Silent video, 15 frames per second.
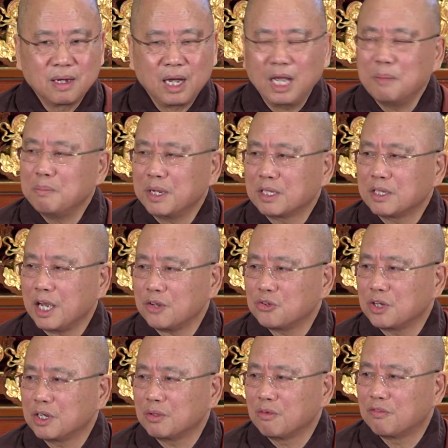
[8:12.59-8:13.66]
I am
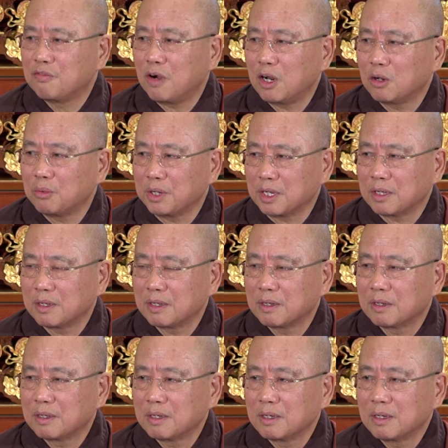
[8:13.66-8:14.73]
attaching to following.
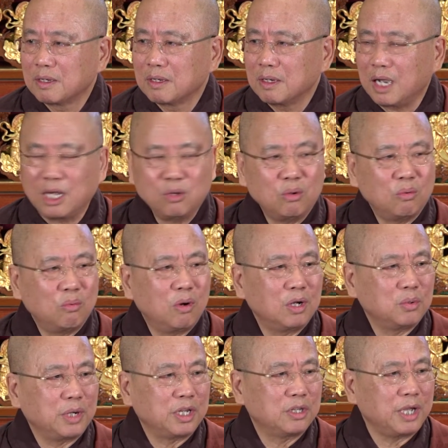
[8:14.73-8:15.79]
I don't
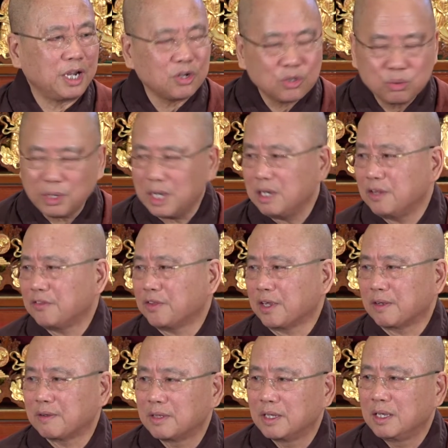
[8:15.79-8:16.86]
want to attach to
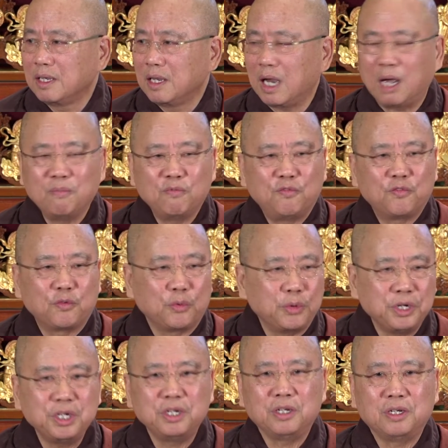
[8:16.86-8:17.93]
anything. I'm
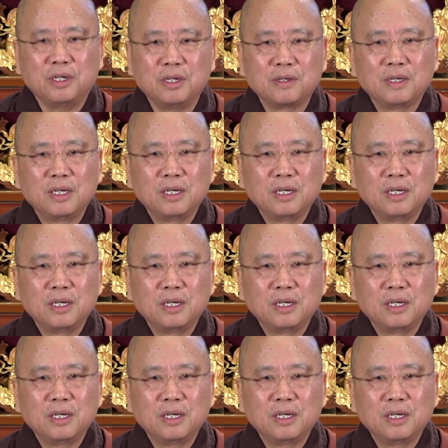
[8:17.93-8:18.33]
free.